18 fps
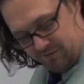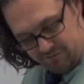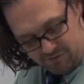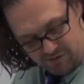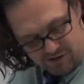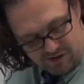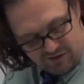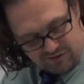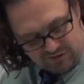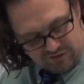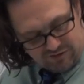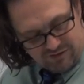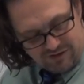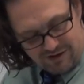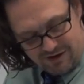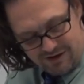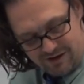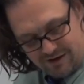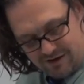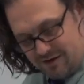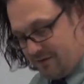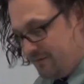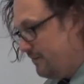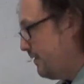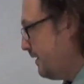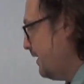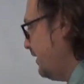for us,
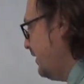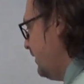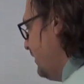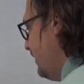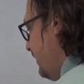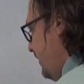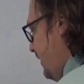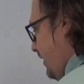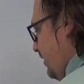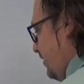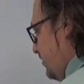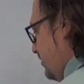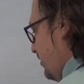it is